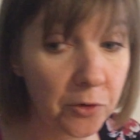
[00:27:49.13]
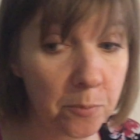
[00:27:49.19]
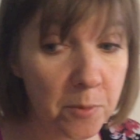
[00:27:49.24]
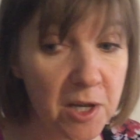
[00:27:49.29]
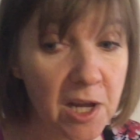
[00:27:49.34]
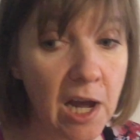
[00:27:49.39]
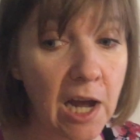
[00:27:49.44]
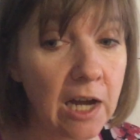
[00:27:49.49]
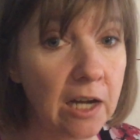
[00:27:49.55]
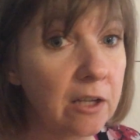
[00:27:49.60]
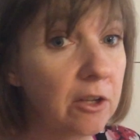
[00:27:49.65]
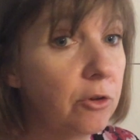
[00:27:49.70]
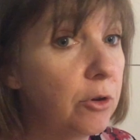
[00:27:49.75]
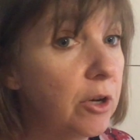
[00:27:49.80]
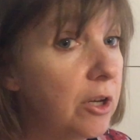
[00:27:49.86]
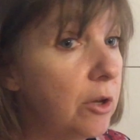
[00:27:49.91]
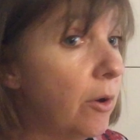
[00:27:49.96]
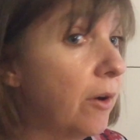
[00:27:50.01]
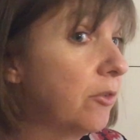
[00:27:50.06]
to be
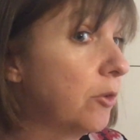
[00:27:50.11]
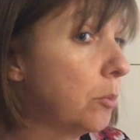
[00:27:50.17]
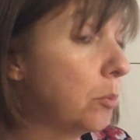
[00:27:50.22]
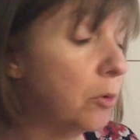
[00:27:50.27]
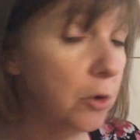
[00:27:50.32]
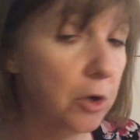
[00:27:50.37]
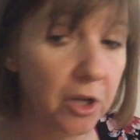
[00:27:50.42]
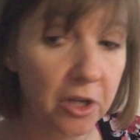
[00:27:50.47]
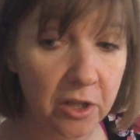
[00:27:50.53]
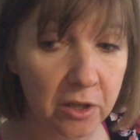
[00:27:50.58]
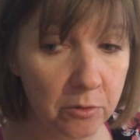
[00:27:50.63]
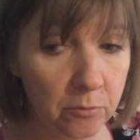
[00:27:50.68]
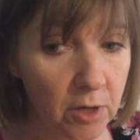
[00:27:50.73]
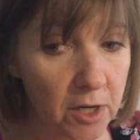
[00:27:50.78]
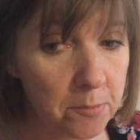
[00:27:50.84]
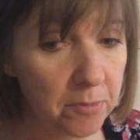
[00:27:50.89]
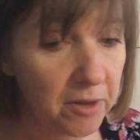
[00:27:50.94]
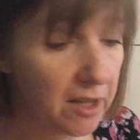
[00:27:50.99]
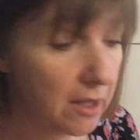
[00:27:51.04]
accurate. You have to put it in the
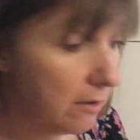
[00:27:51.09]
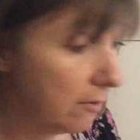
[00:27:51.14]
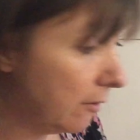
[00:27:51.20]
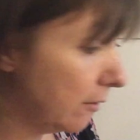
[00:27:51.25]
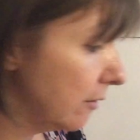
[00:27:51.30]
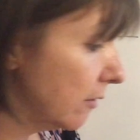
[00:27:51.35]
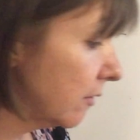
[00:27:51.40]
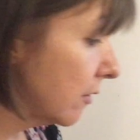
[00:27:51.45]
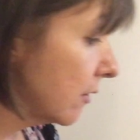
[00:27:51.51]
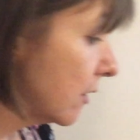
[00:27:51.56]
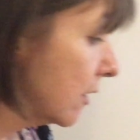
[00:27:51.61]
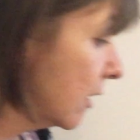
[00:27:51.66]
right places.